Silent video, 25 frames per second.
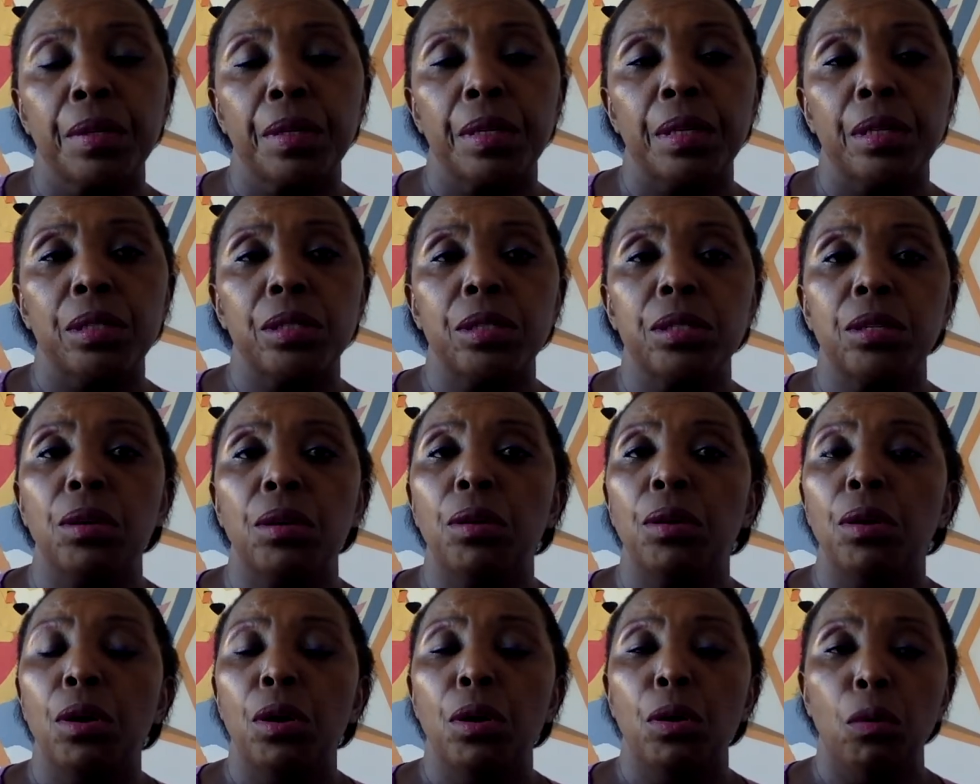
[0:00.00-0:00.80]
So
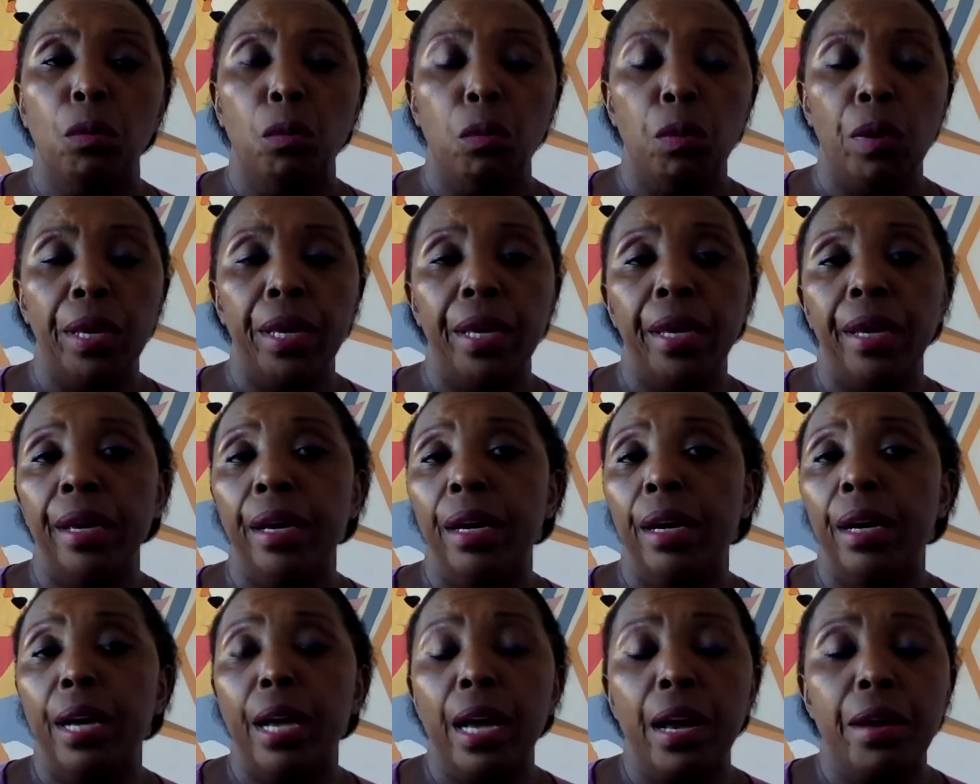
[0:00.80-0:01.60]
we are
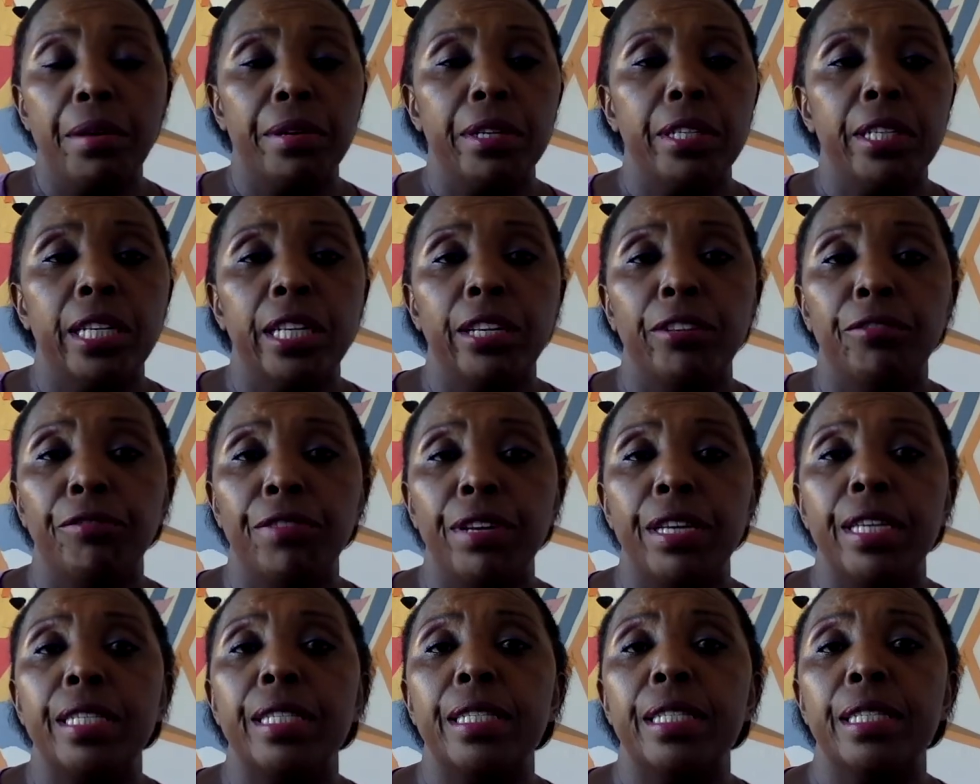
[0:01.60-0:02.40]
currently
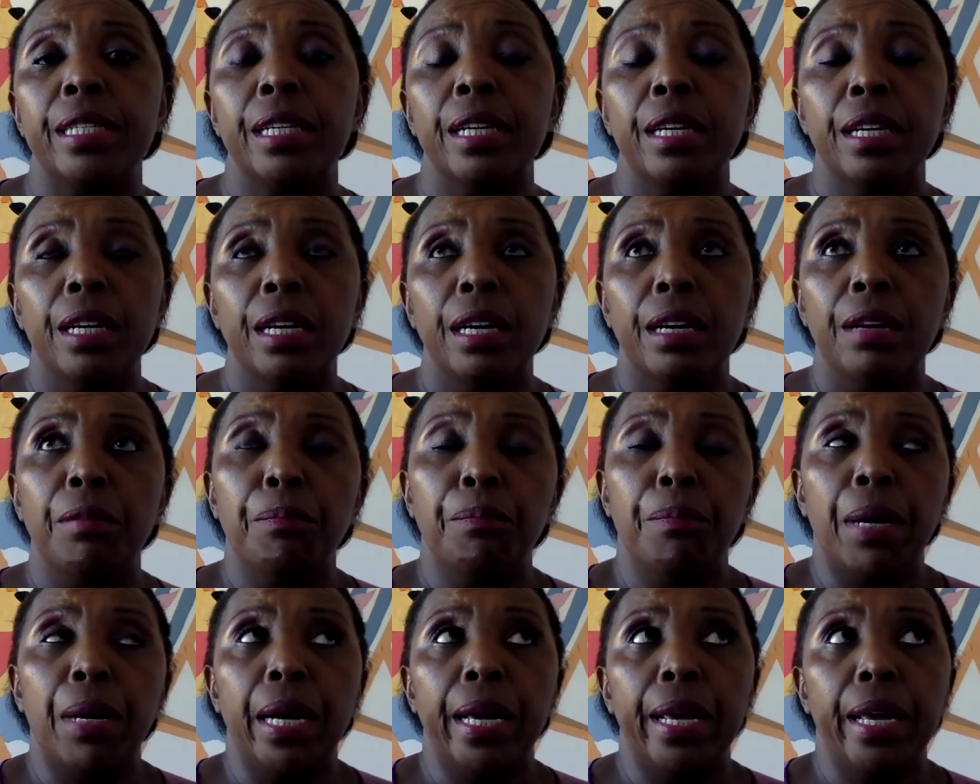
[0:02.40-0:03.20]
faced
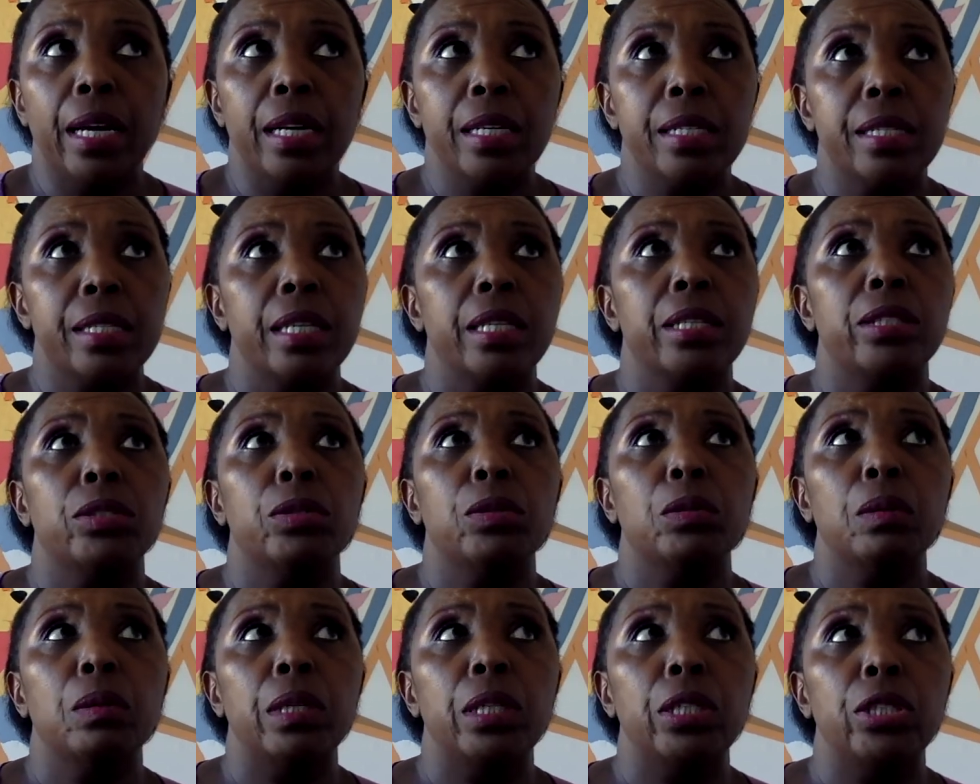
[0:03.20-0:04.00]
by a
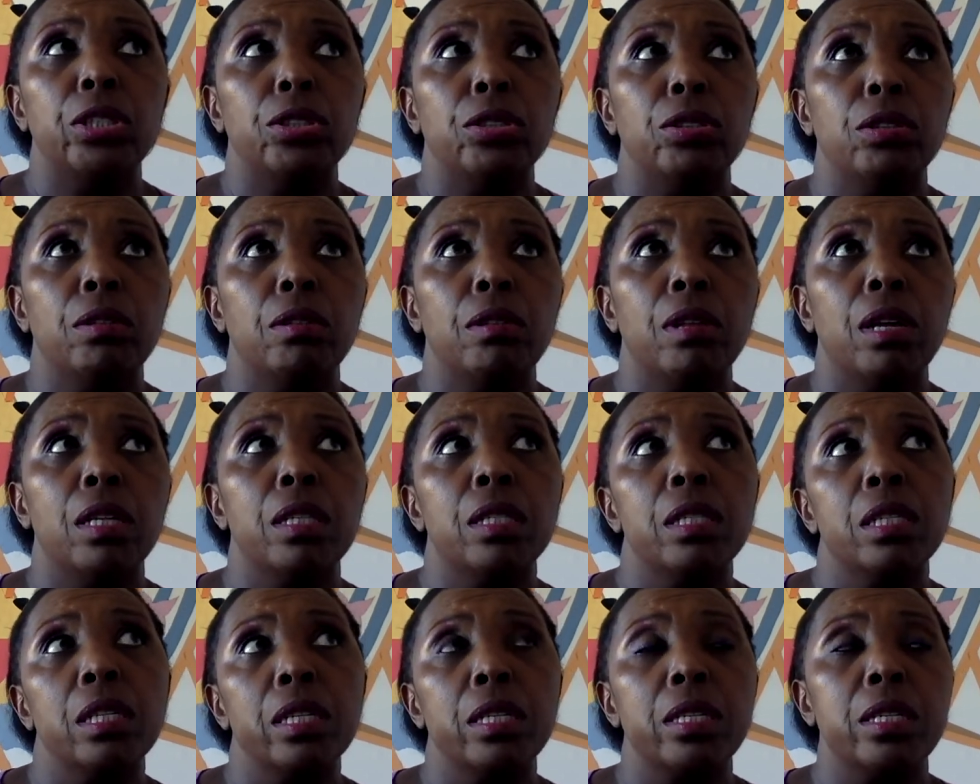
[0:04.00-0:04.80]
situation that
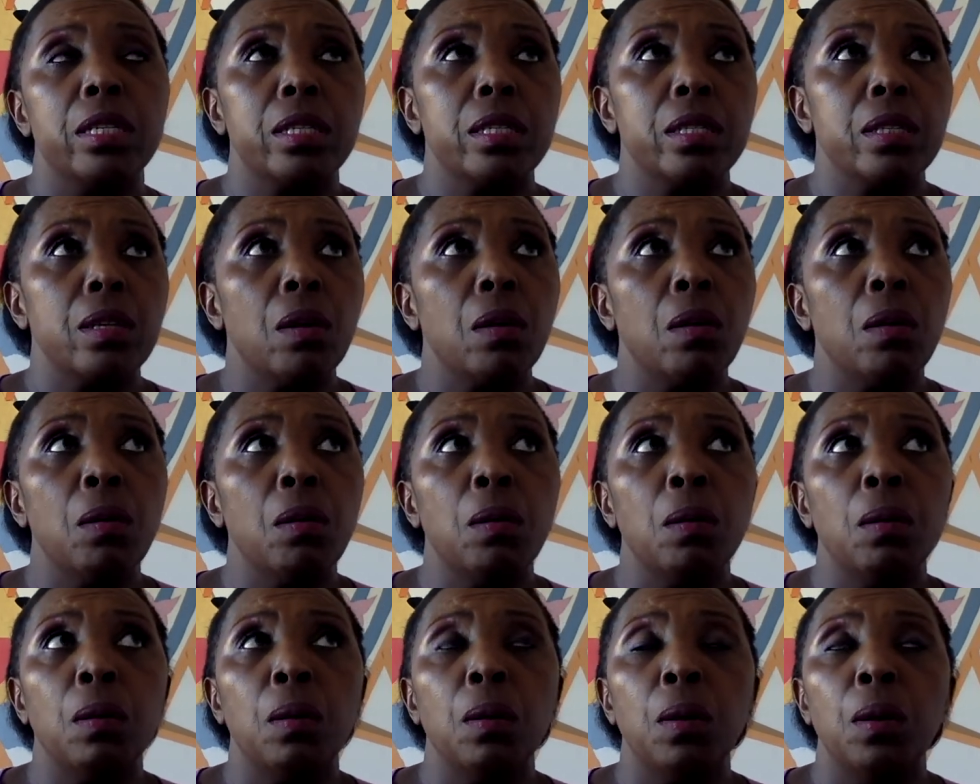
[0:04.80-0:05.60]
is
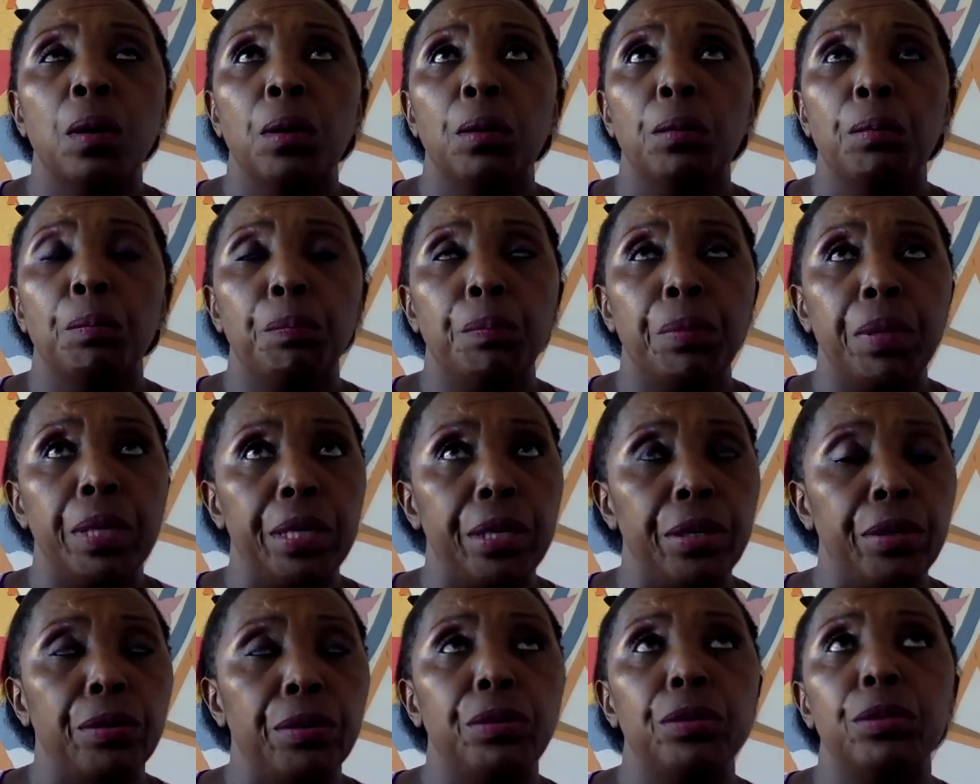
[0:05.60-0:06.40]
so
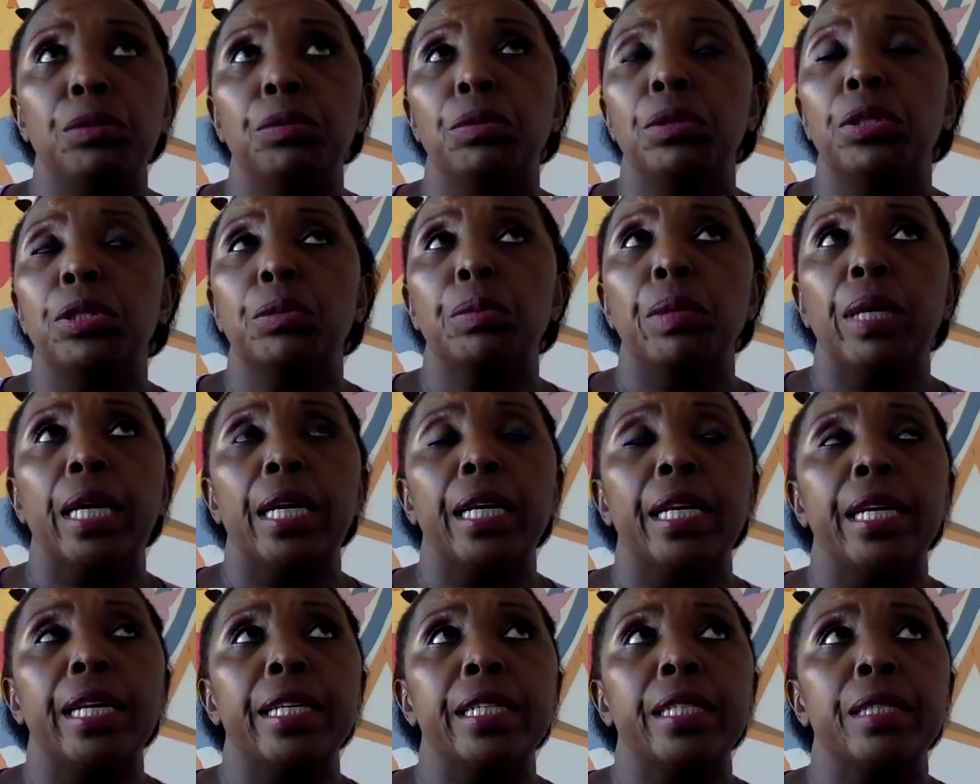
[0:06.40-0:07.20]
beyond what we can
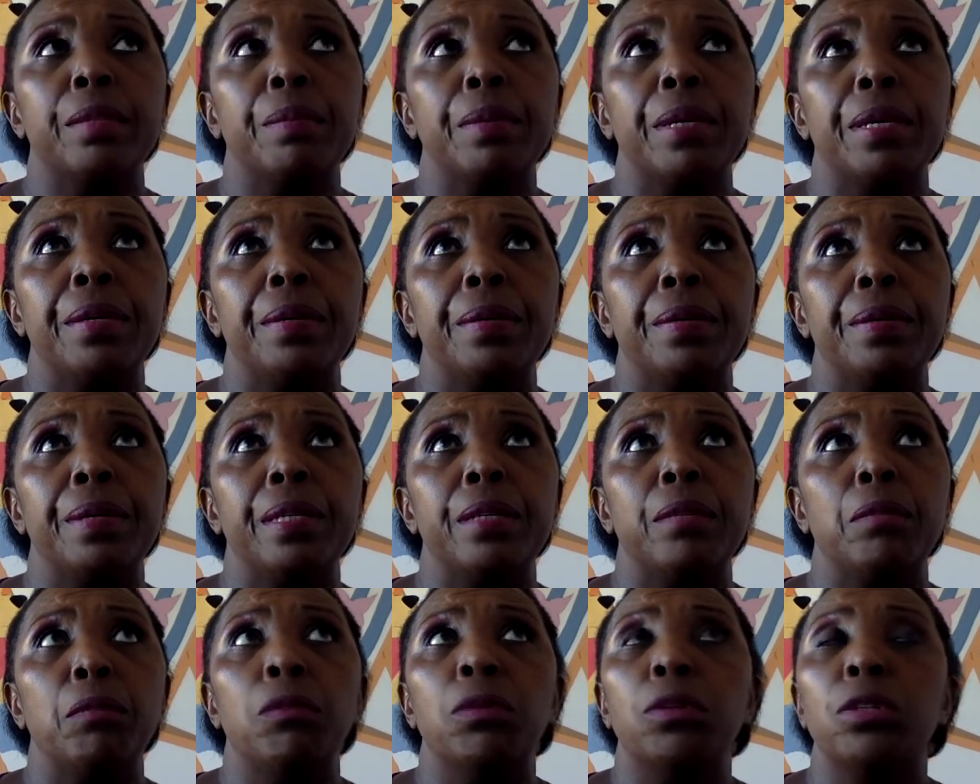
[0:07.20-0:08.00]
experience,
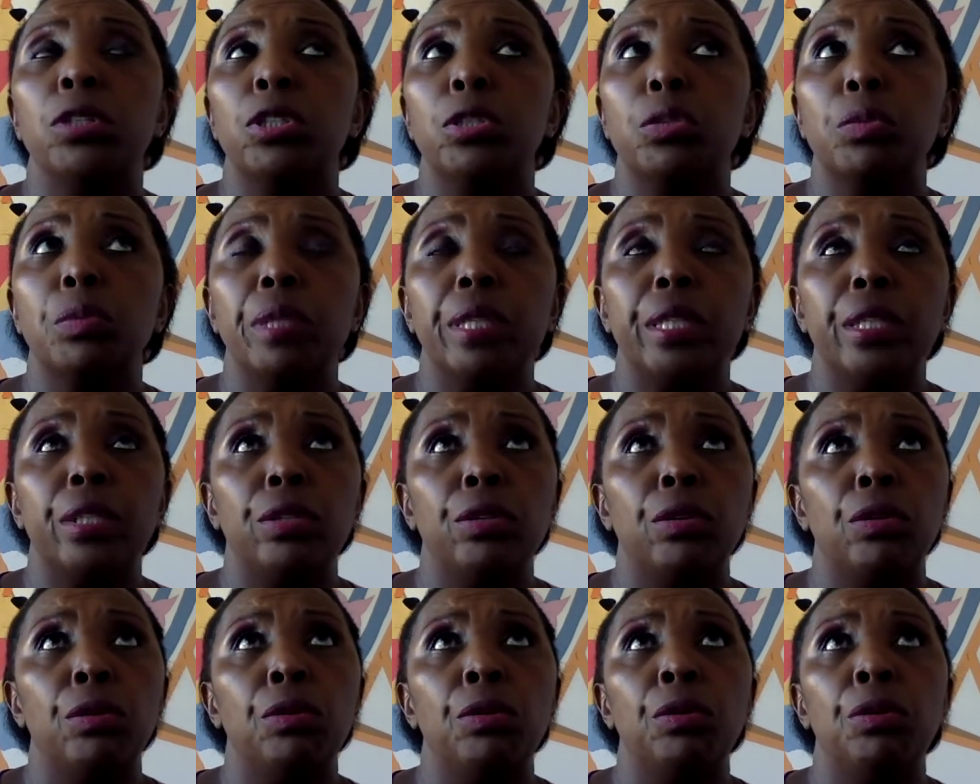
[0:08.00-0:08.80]
what we
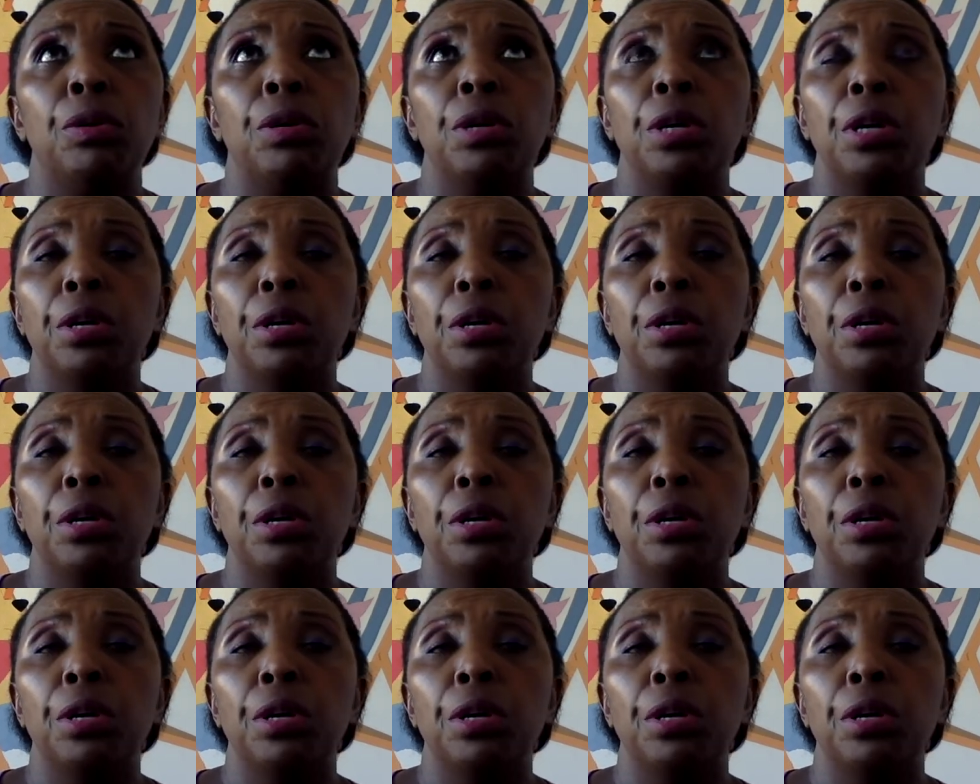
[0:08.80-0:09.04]
know,